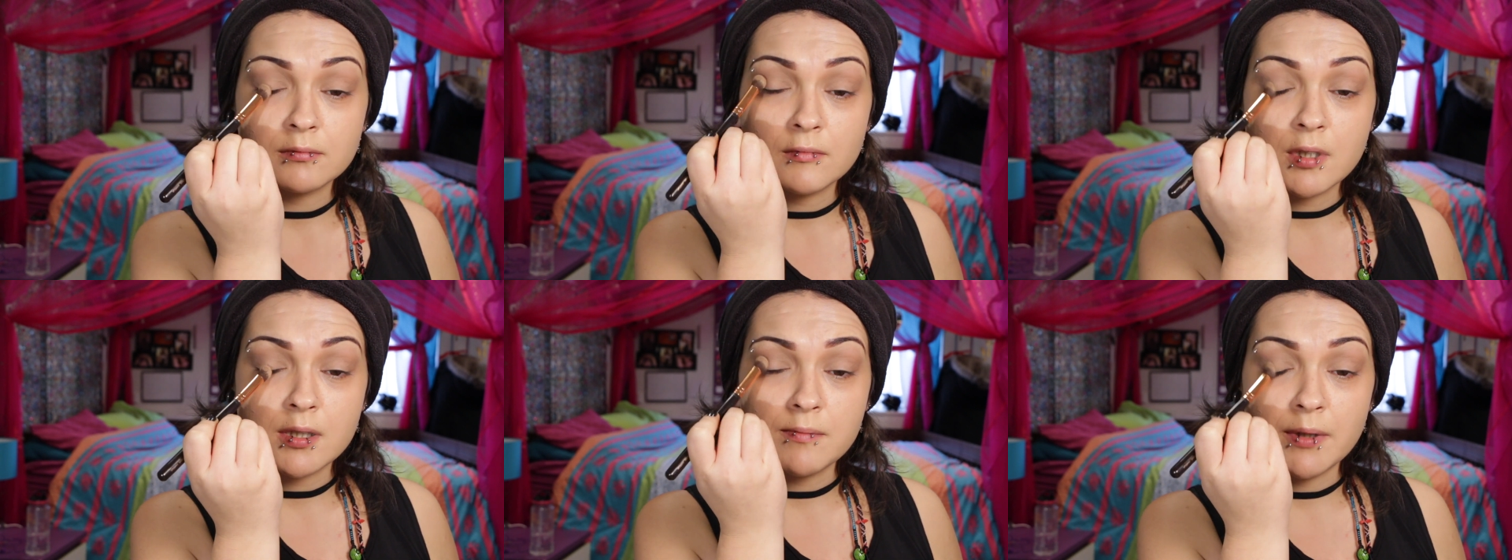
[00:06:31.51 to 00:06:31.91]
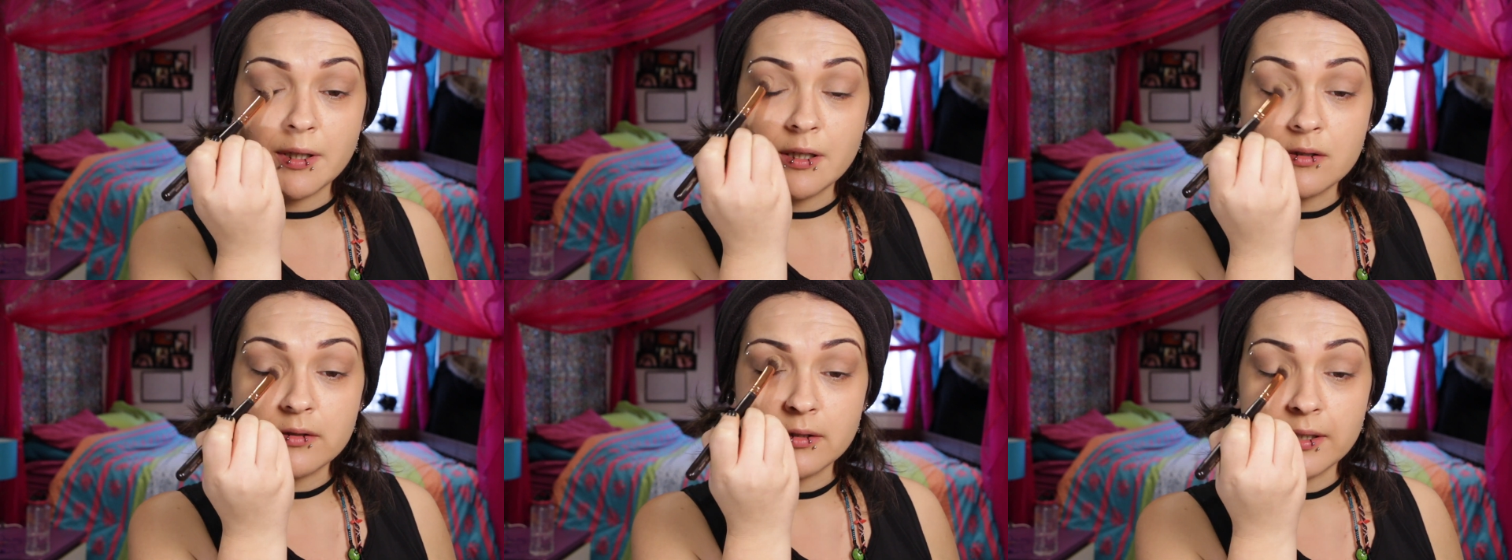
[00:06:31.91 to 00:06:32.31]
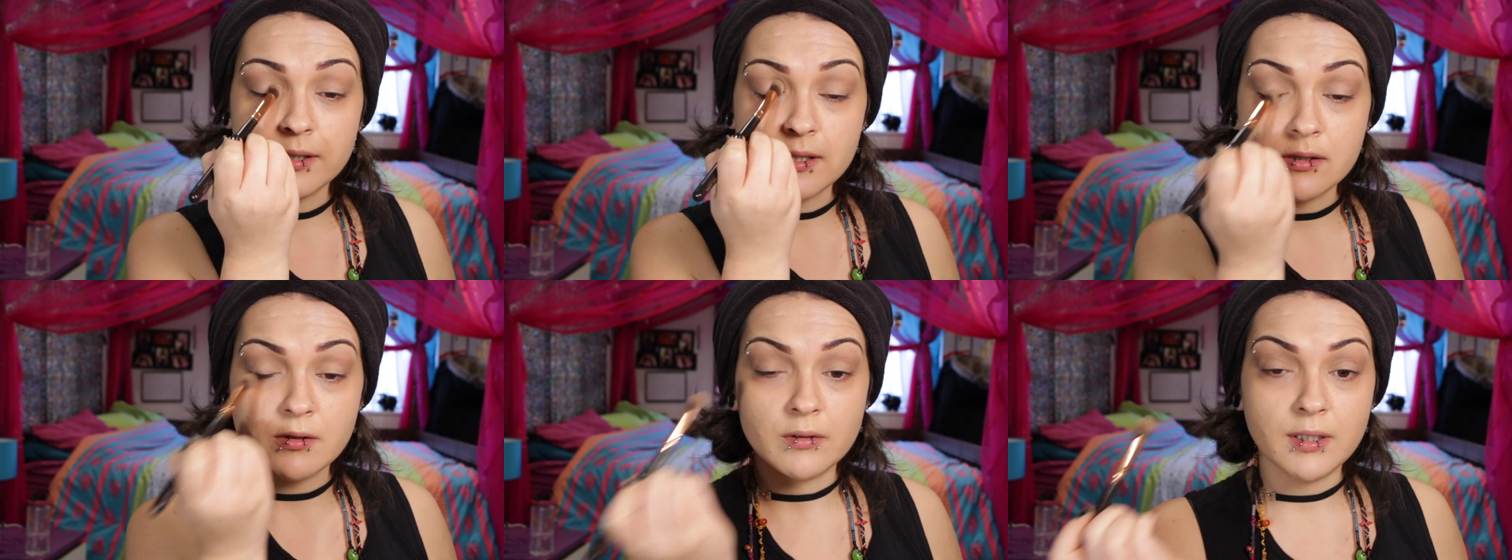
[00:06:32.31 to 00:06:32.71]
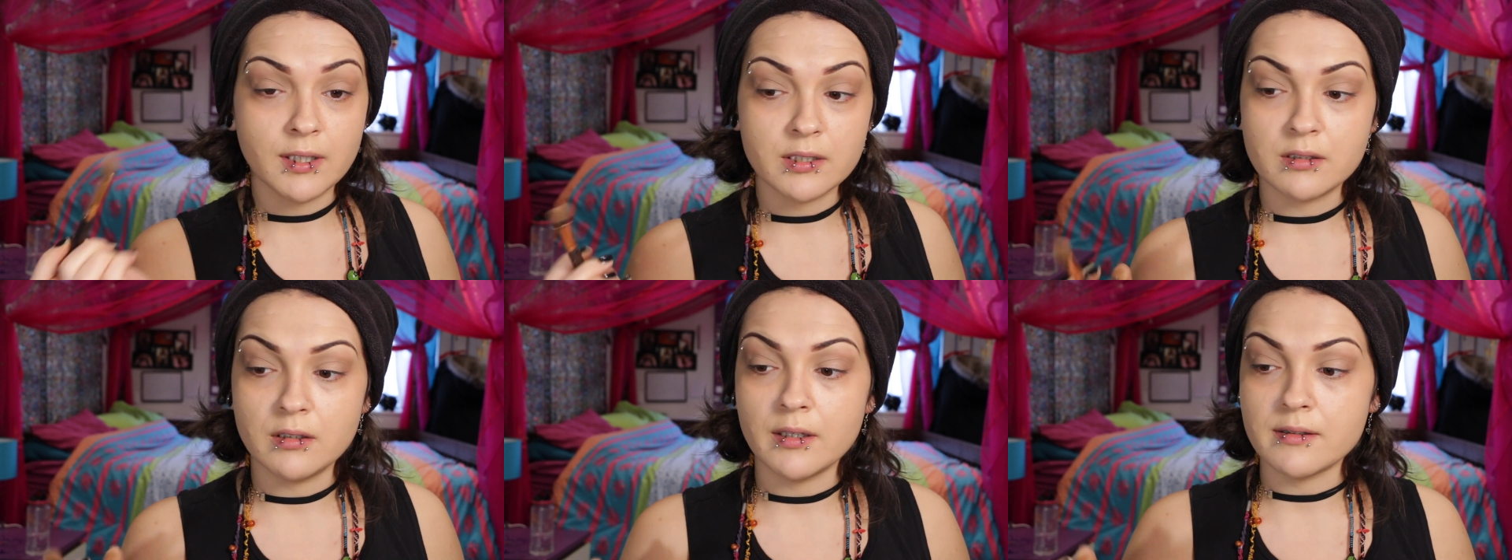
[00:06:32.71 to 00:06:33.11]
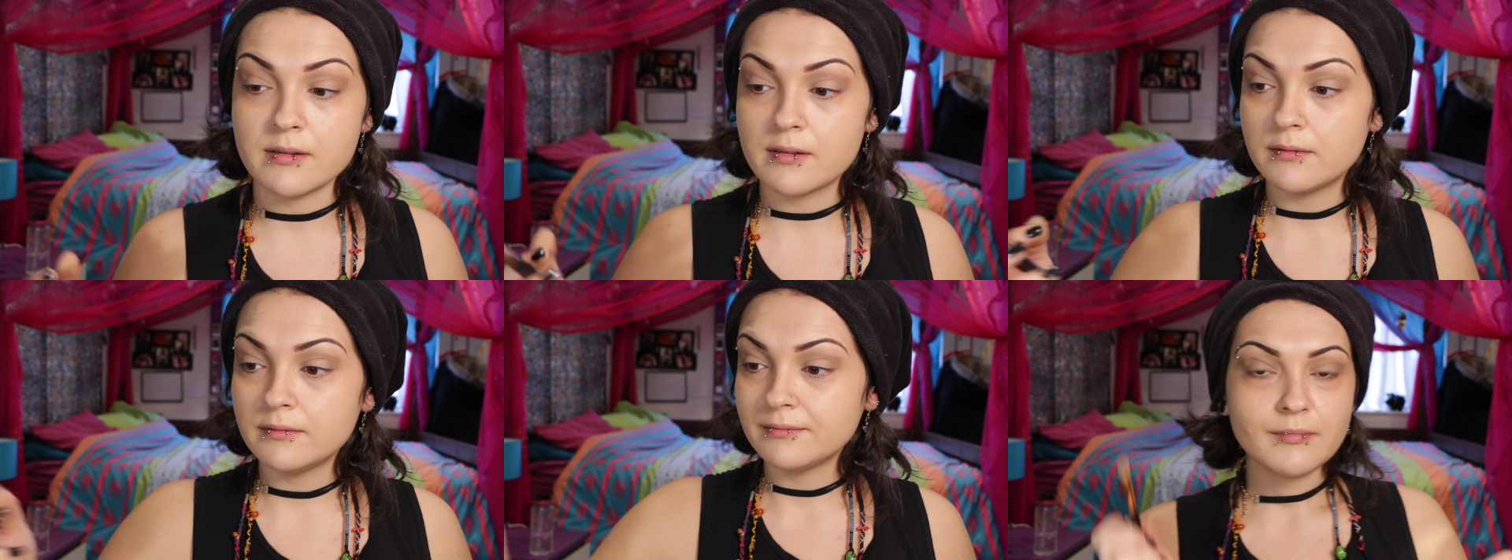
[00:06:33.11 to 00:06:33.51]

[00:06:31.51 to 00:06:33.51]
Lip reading: just making sure that there's no harsh lines.